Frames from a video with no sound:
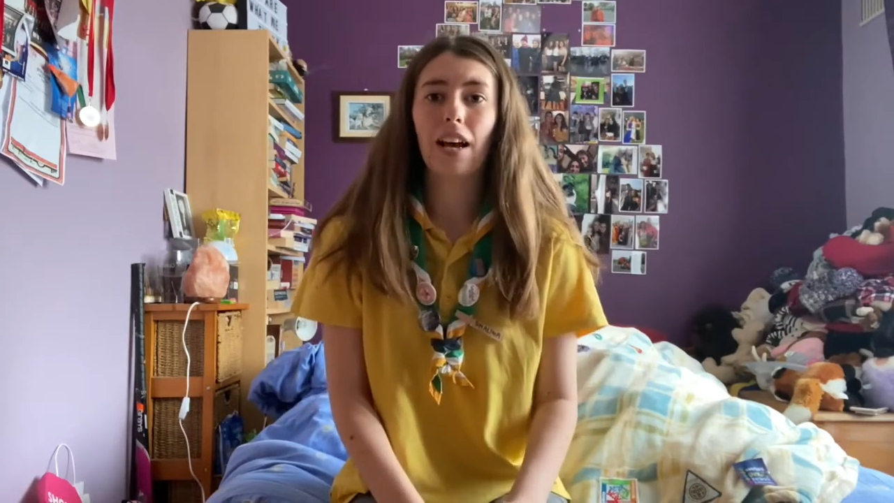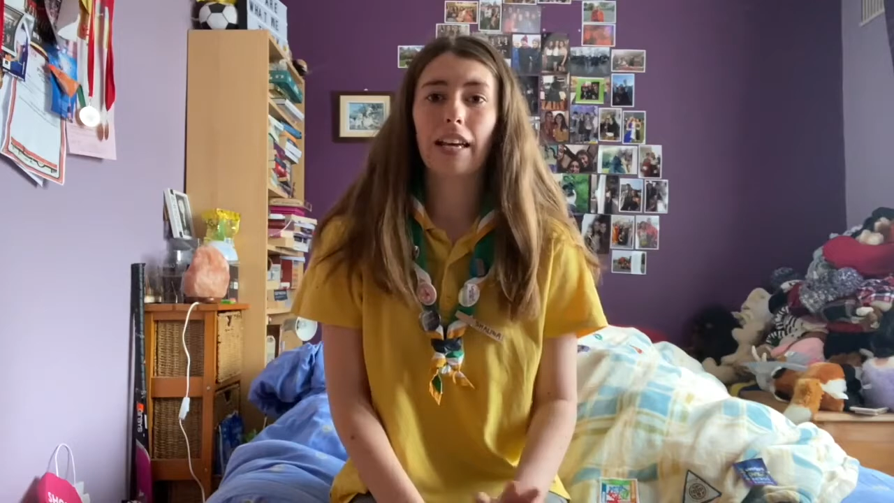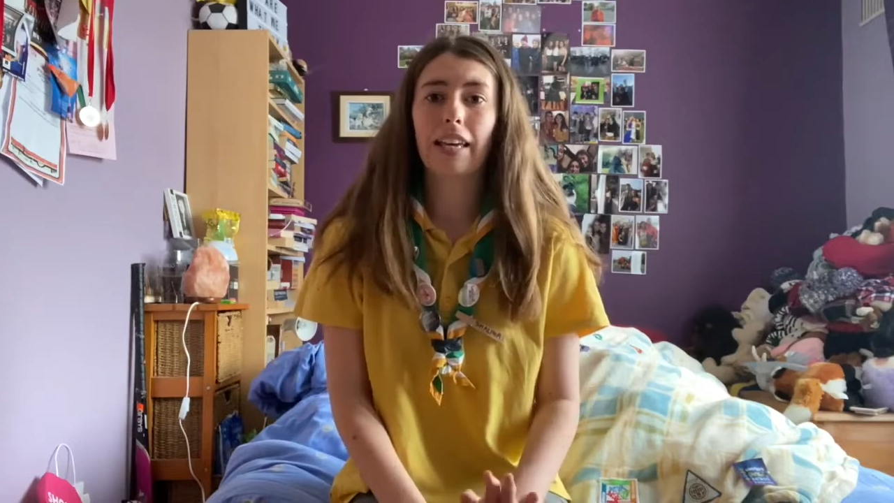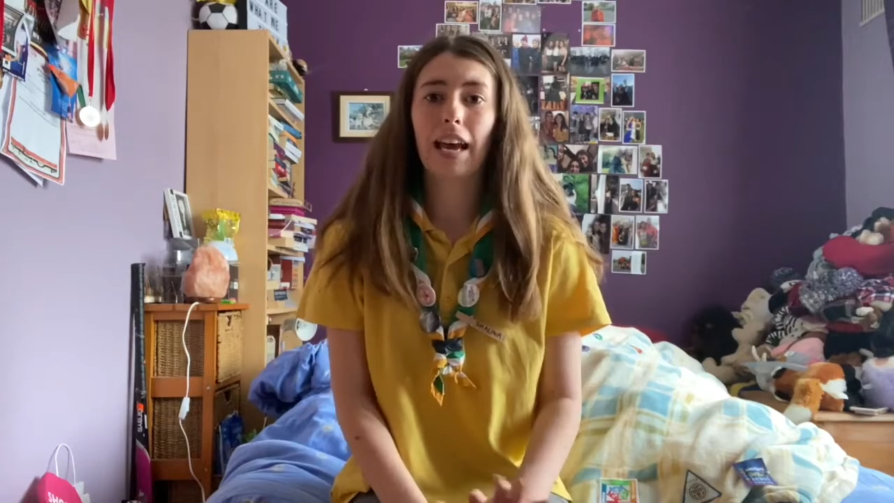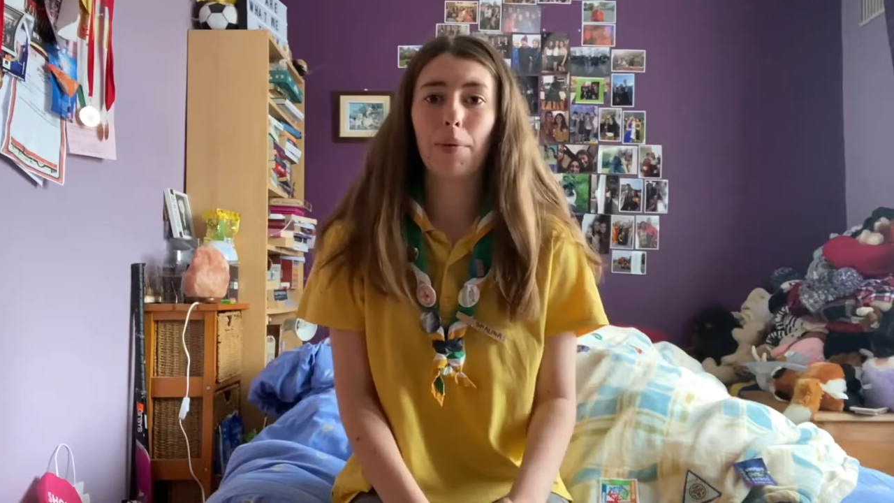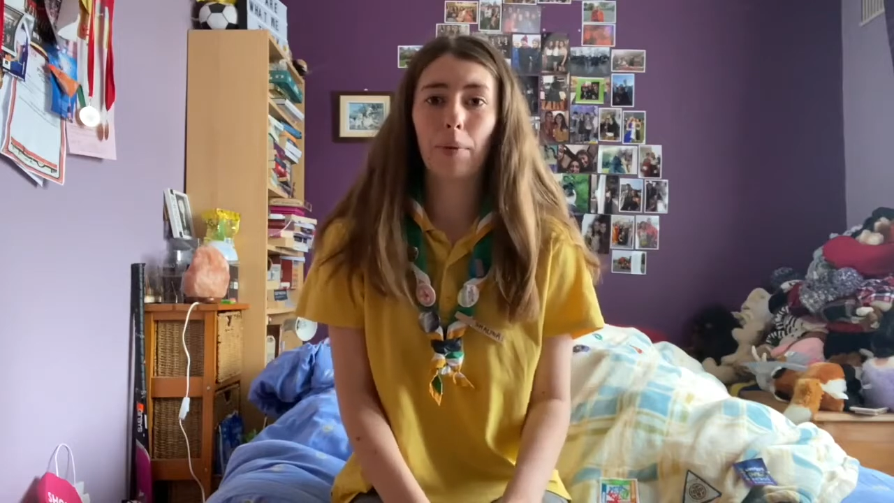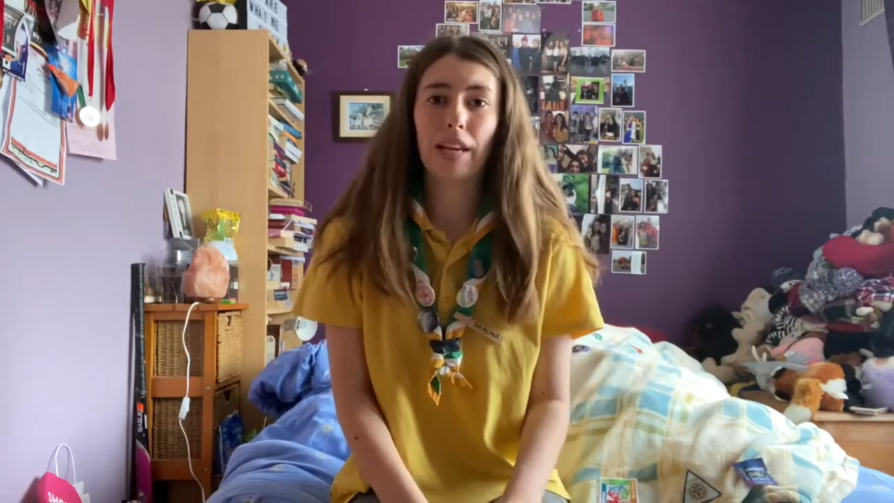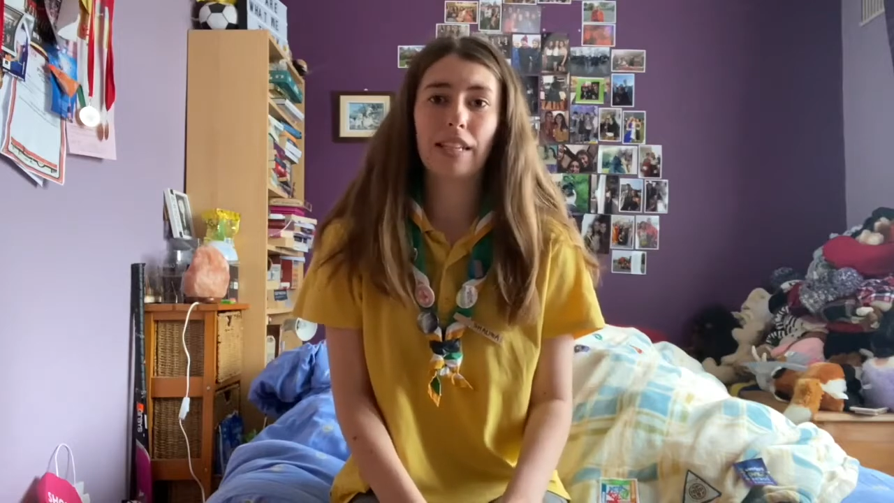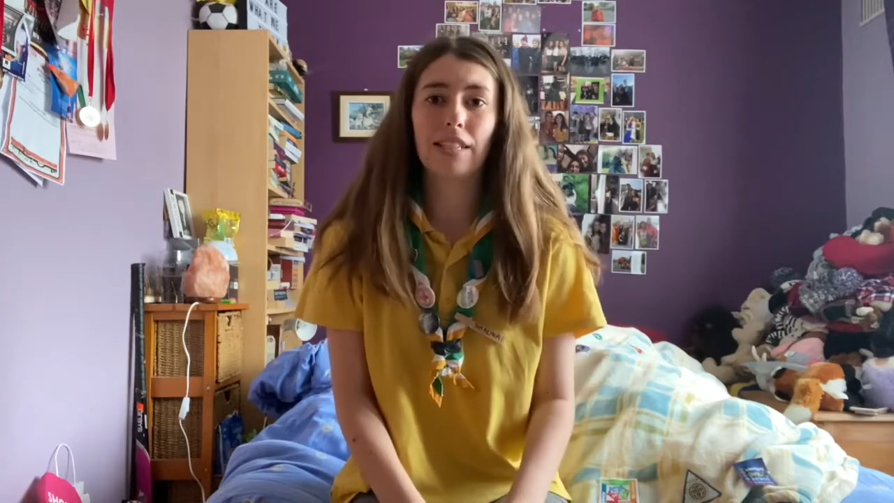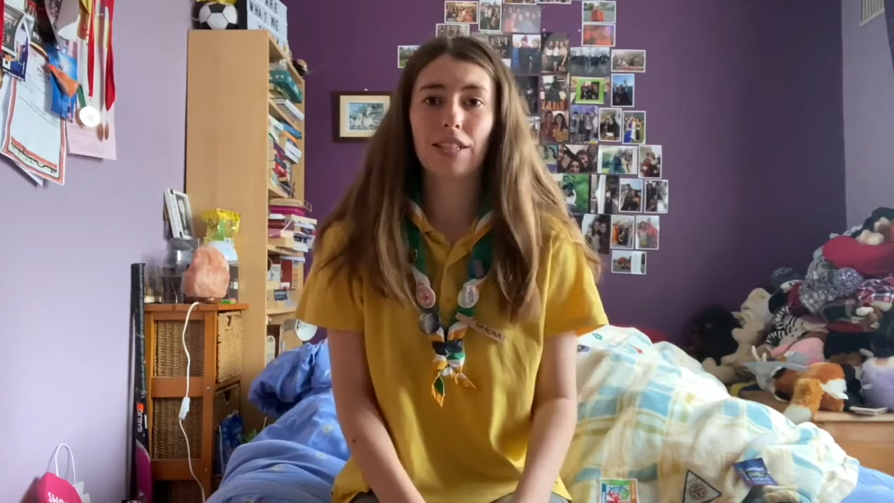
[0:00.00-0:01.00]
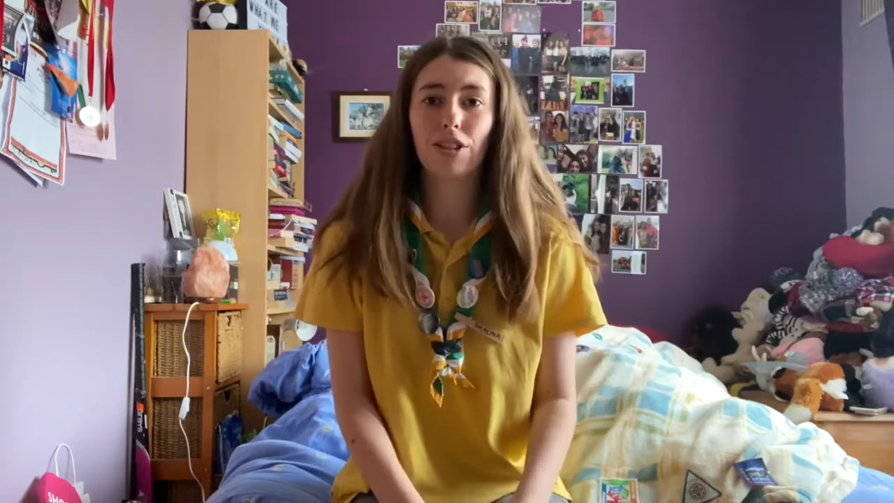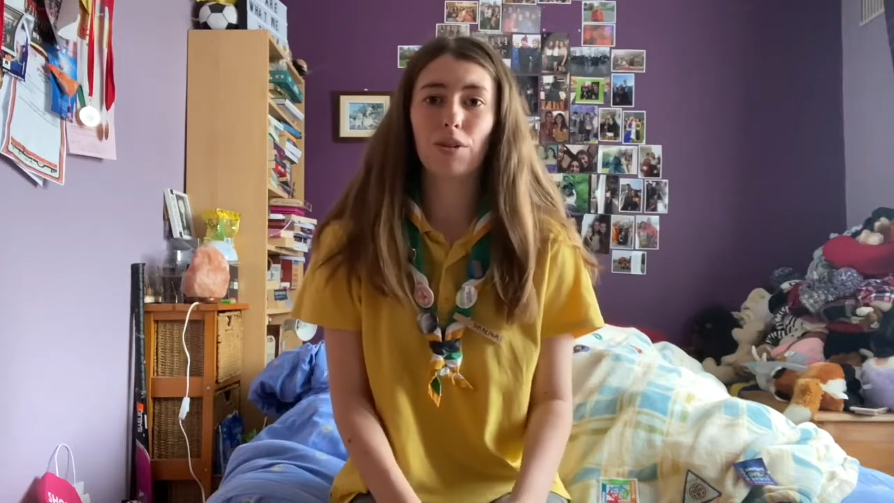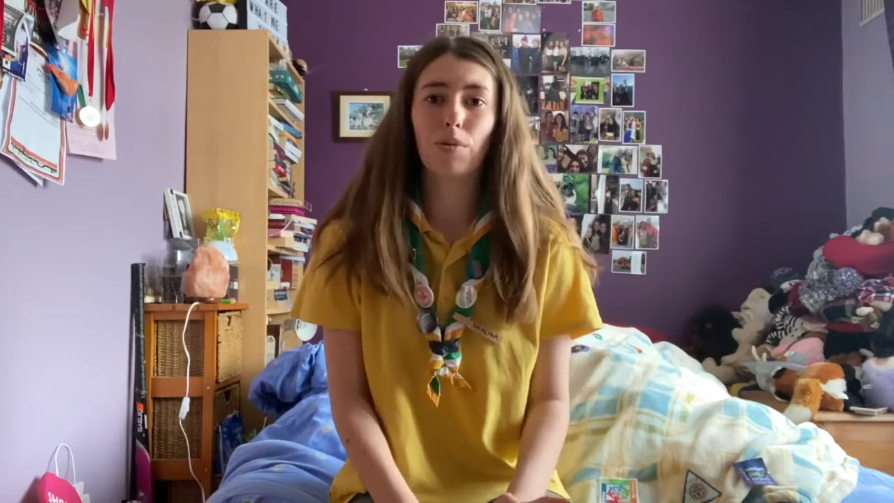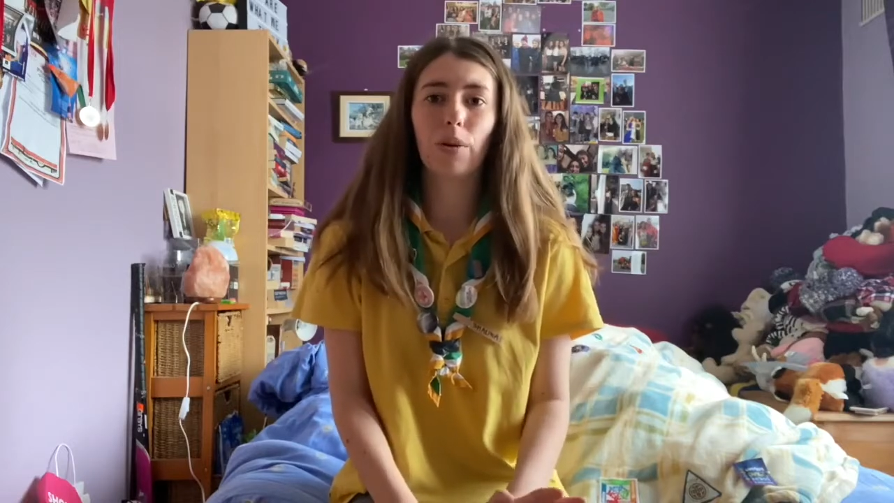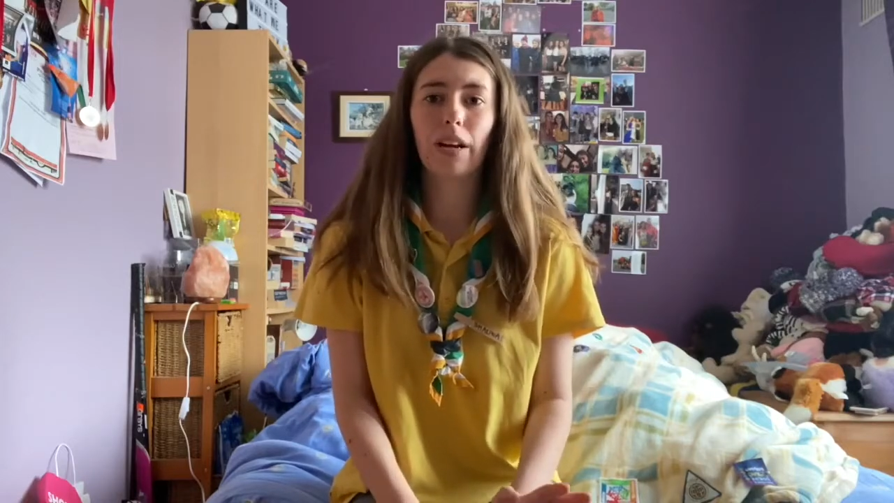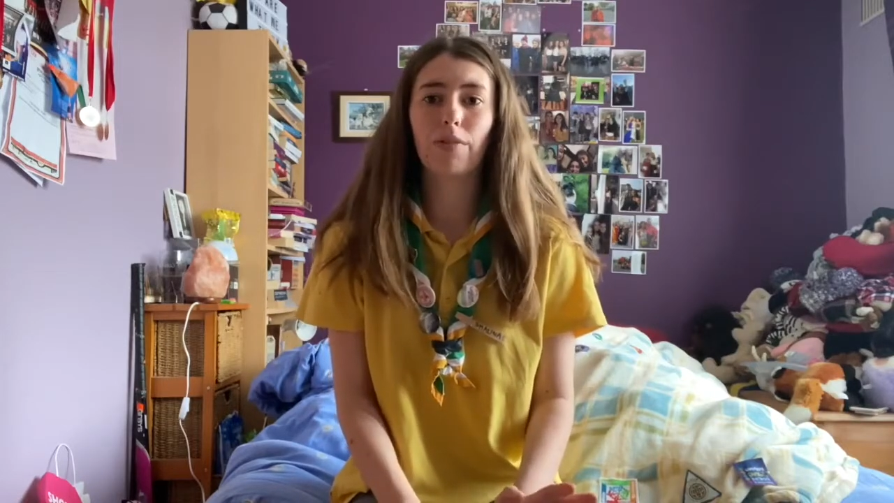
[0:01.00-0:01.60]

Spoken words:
I can't wait to